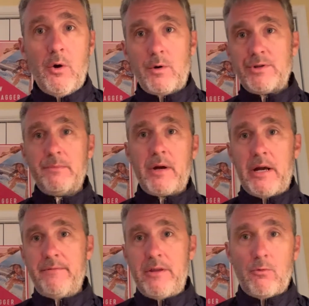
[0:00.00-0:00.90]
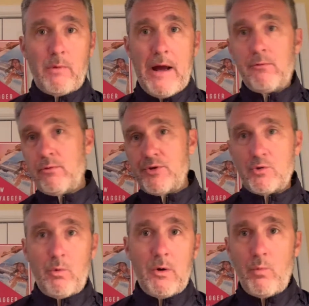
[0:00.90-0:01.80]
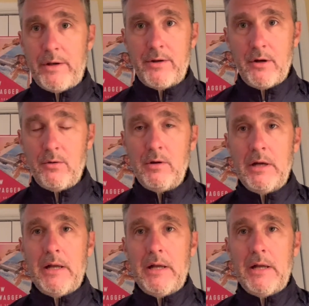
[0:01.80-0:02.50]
or some kind of either round or square window.